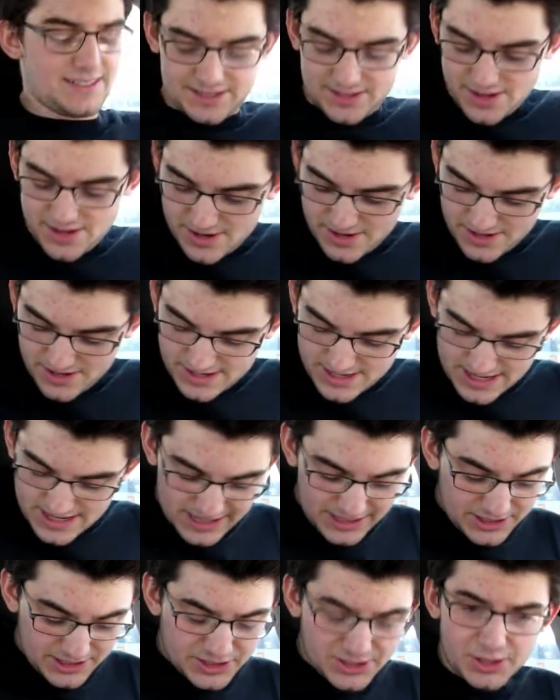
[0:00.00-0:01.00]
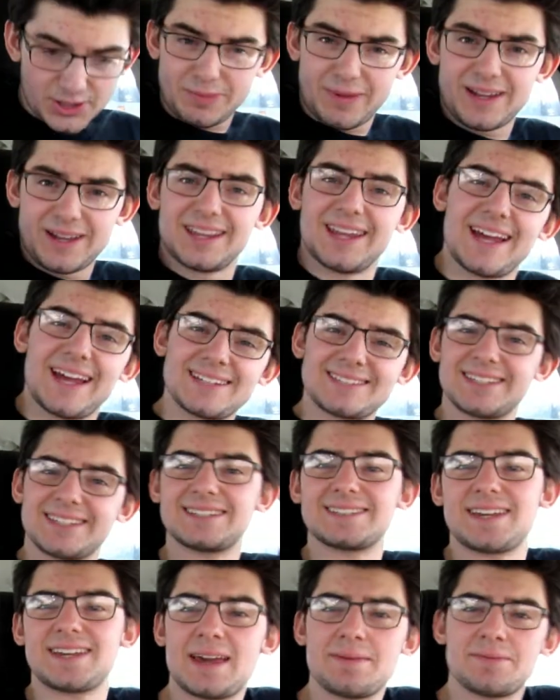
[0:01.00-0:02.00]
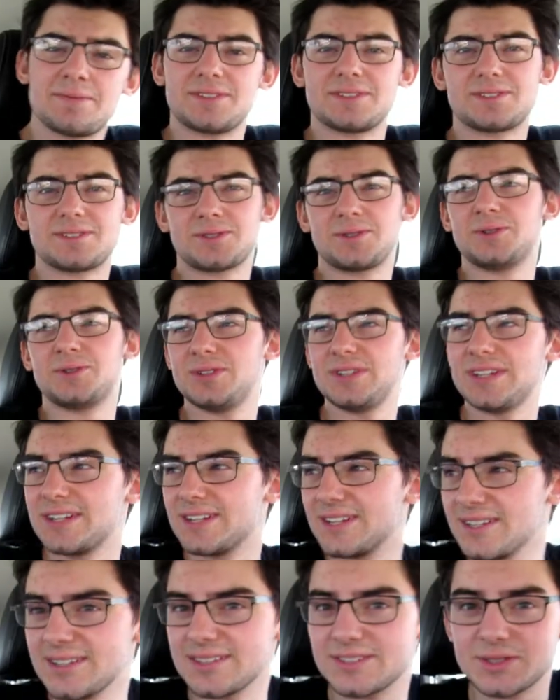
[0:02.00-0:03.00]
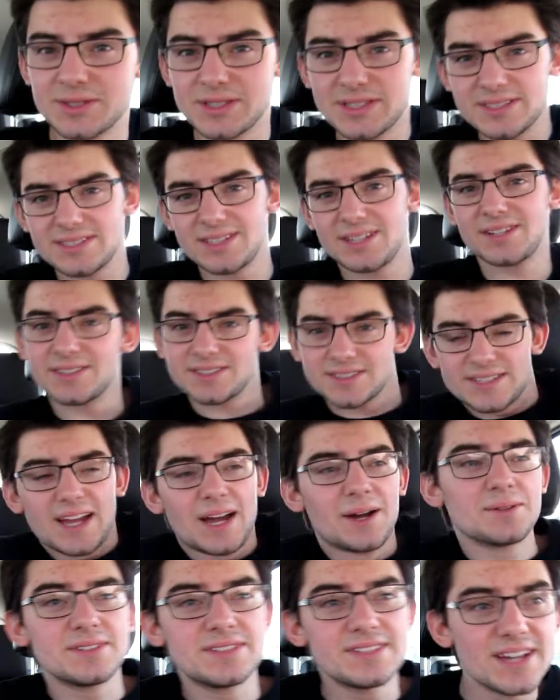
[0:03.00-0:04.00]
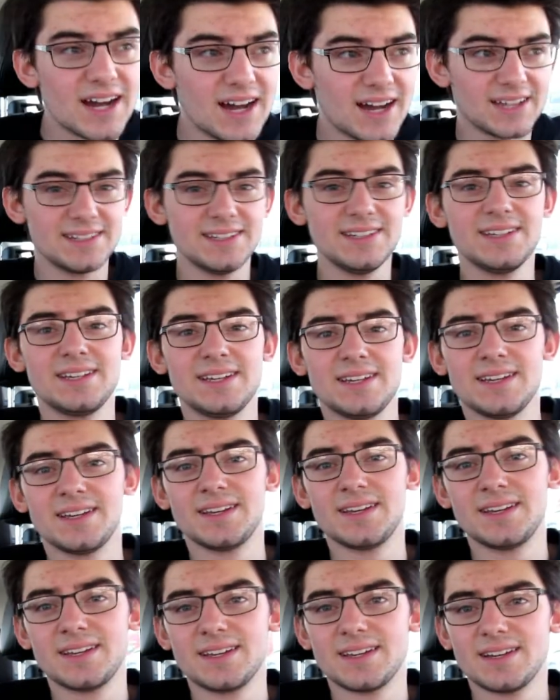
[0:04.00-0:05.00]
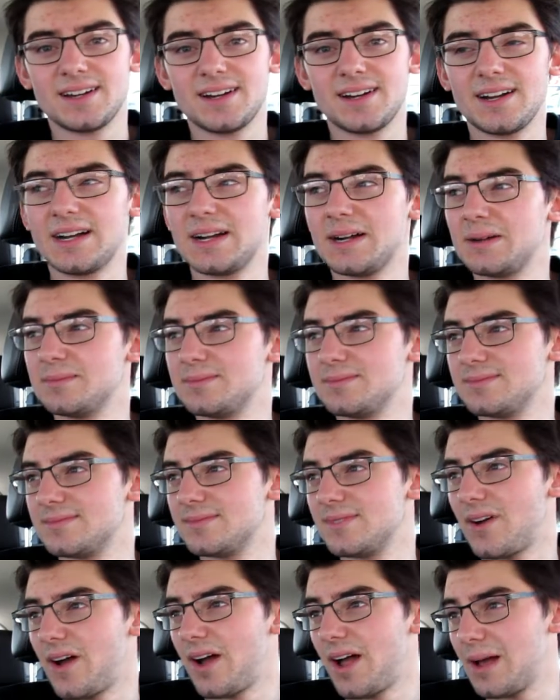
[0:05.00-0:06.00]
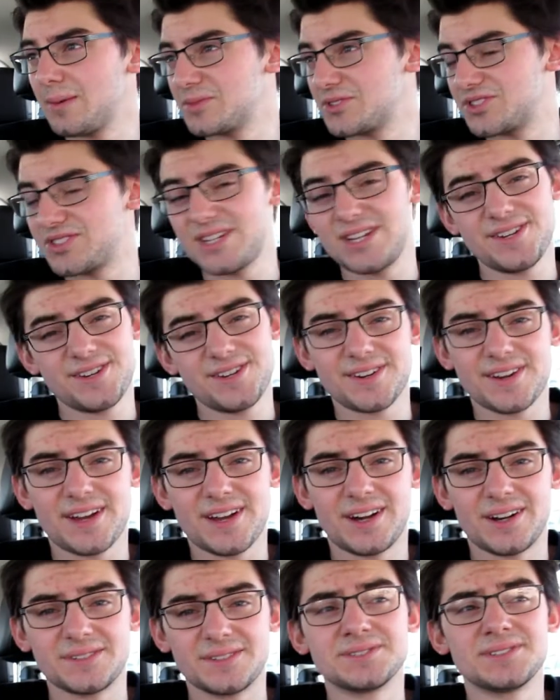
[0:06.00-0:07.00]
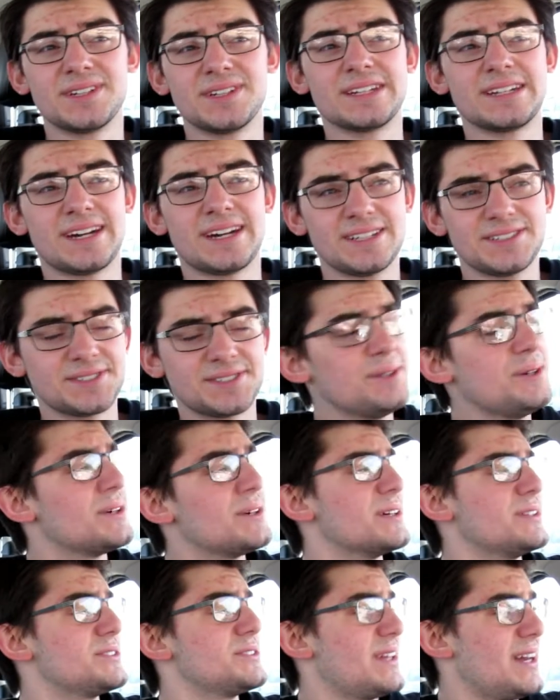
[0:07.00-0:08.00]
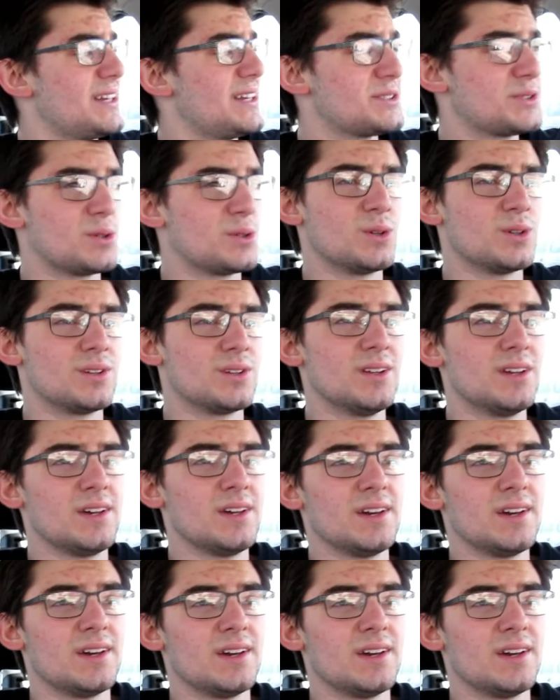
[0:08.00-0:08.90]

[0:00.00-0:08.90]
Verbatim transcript: So I just took my last exam of the school year, so this year is now done. Um, I'm a senior now in high school, so that's cool.